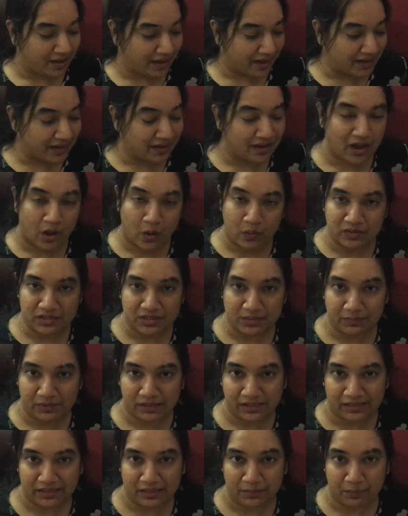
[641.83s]
An
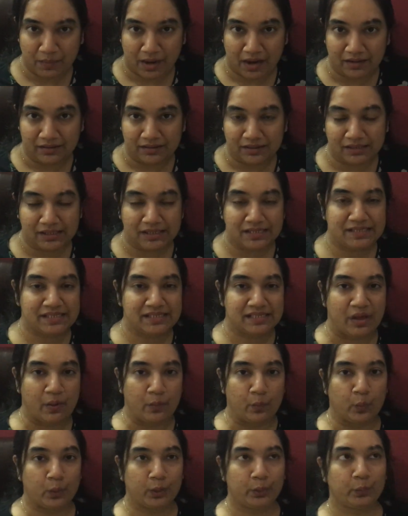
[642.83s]
accountability partner is
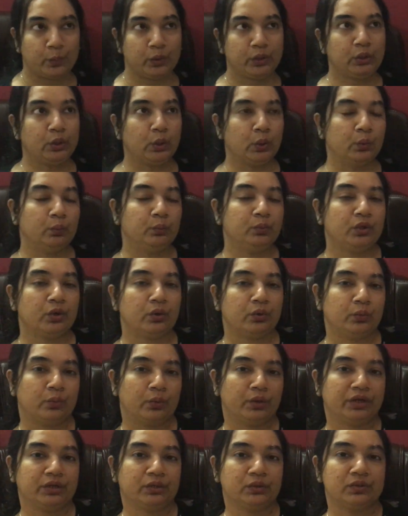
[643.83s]
someone with whom you
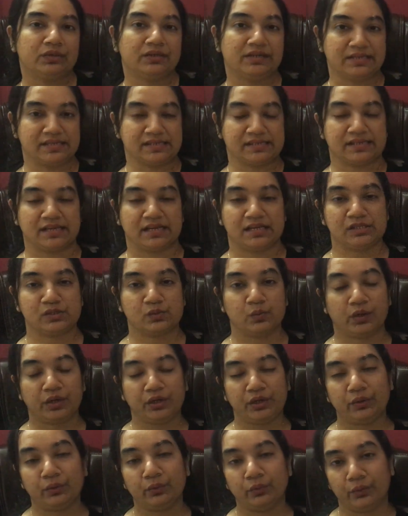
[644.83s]
are going to discuss
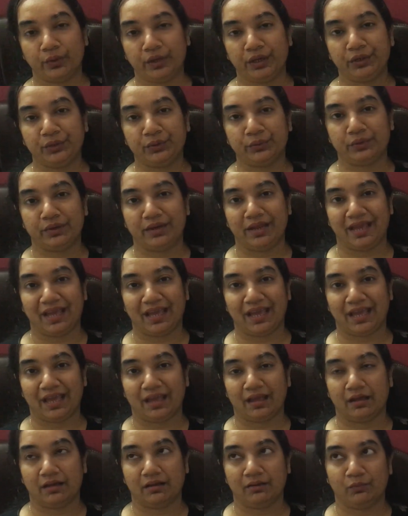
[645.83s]
what you're going to
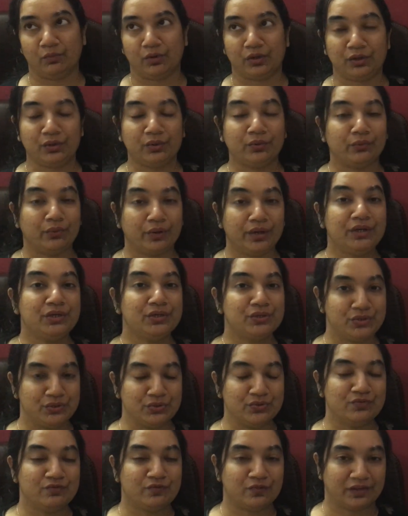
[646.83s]
day, what you're going
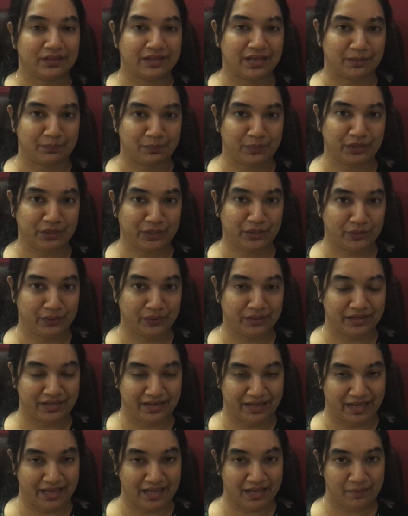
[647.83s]
to do for that
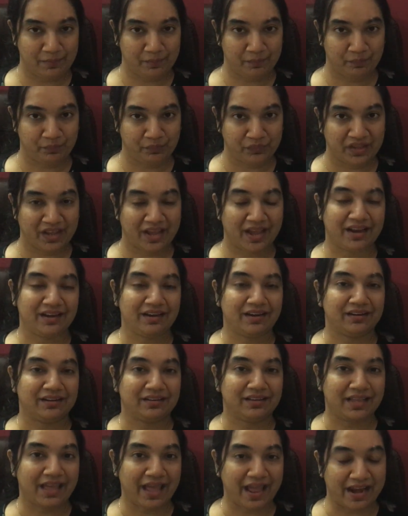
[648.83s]
particular day, and
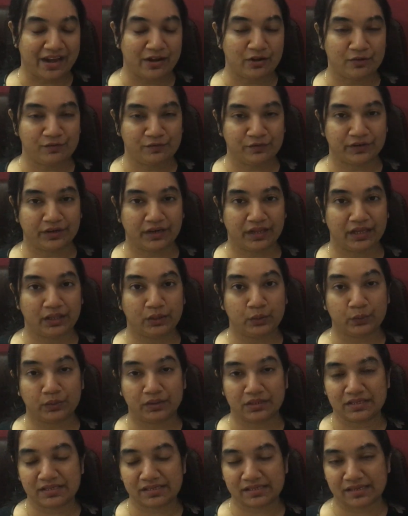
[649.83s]
at the end of a day
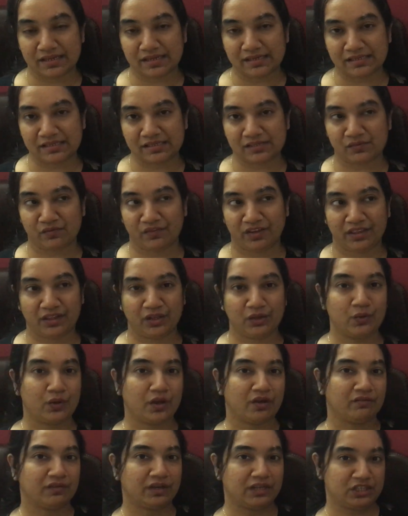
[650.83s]
you discuss whether
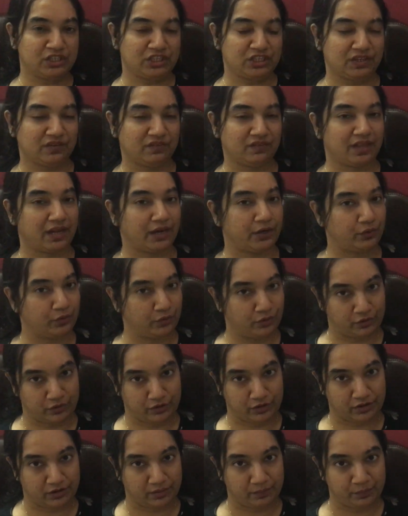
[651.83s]
you have achieved that or
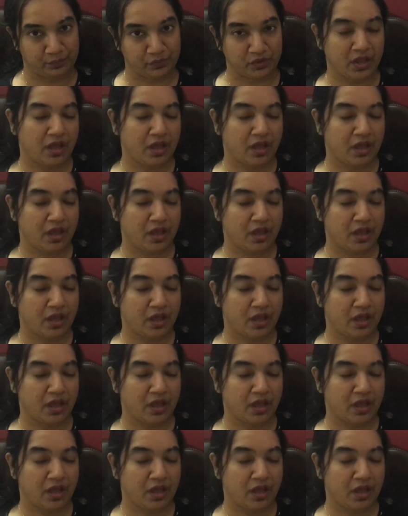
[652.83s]
not.